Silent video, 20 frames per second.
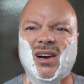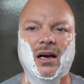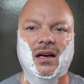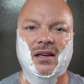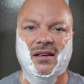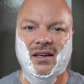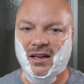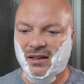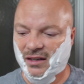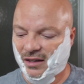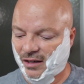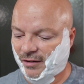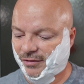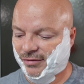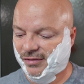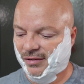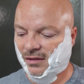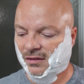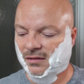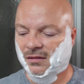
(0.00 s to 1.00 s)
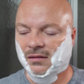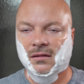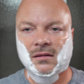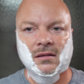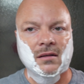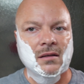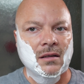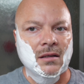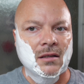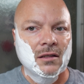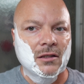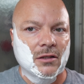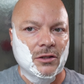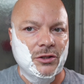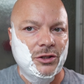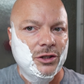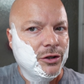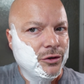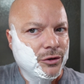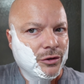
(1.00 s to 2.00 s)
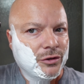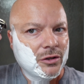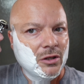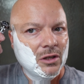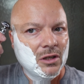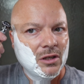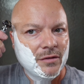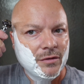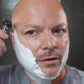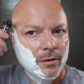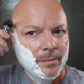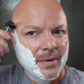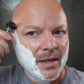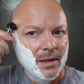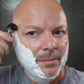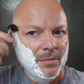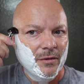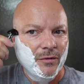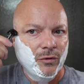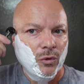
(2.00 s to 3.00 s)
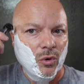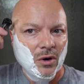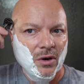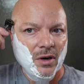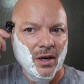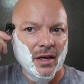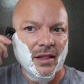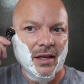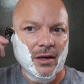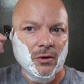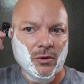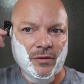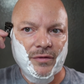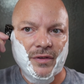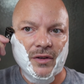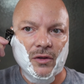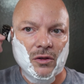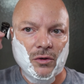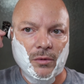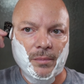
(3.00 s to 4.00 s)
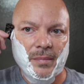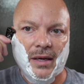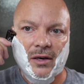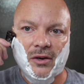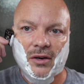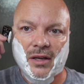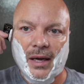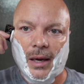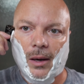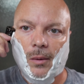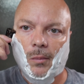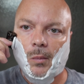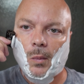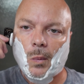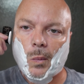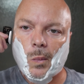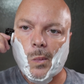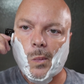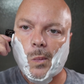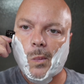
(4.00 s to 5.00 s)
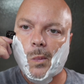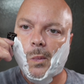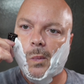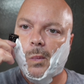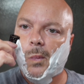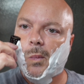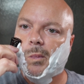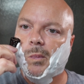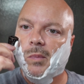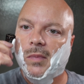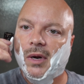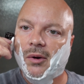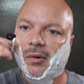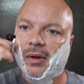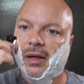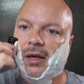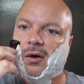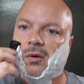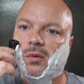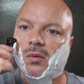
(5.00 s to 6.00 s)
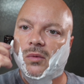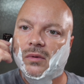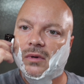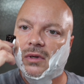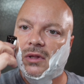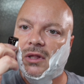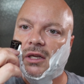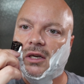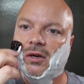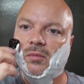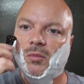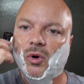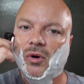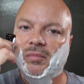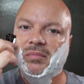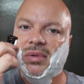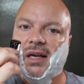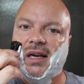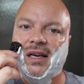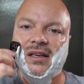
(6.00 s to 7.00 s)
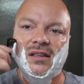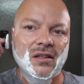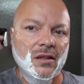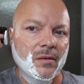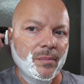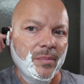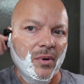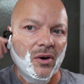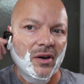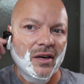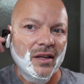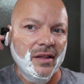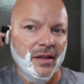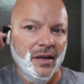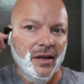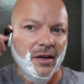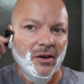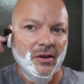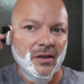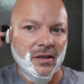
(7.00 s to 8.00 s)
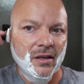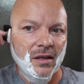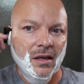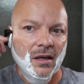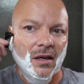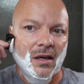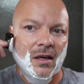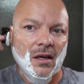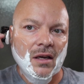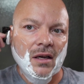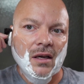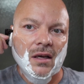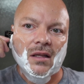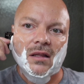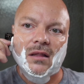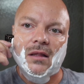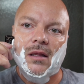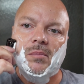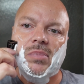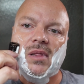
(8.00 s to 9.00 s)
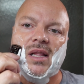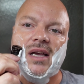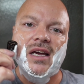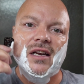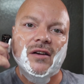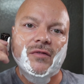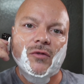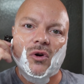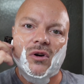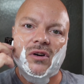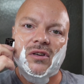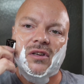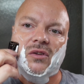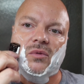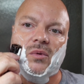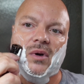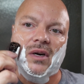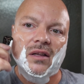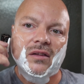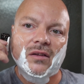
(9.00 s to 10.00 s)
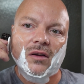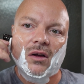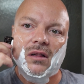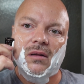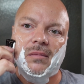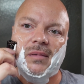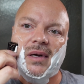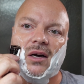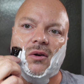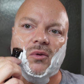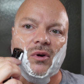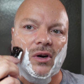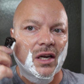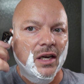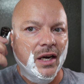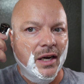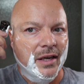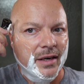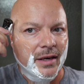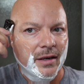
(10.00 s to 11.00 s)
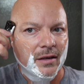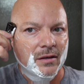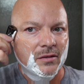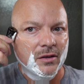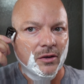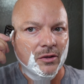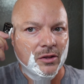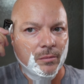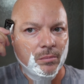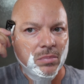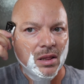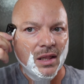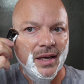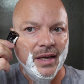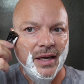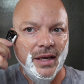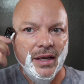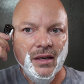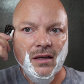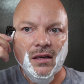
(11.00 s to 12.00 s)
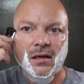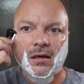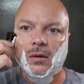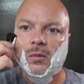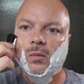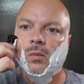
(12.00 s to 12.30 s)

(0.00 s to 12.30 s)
uh, not enough juice for me, but four, I think we'll feel a little better. Yeah, there we go. A little more blade to the party there. And the blade, of course, is what it's all about. We're cutting, so the blade